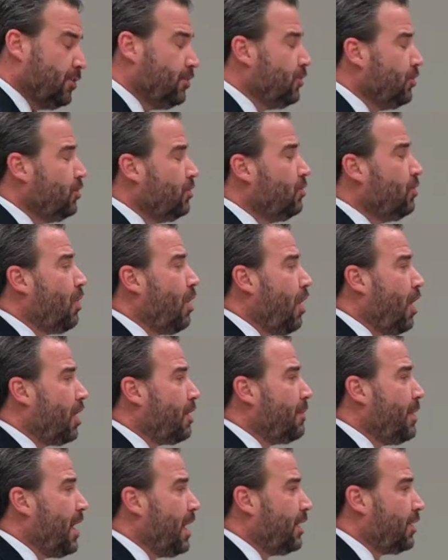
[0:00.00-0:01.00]
new
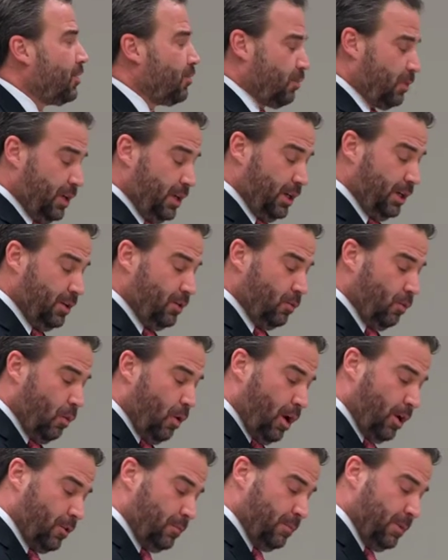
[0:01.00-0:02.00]
automatic read
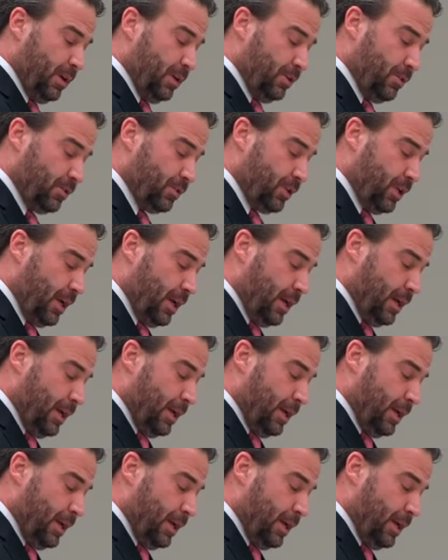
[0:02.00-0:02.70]
water meters.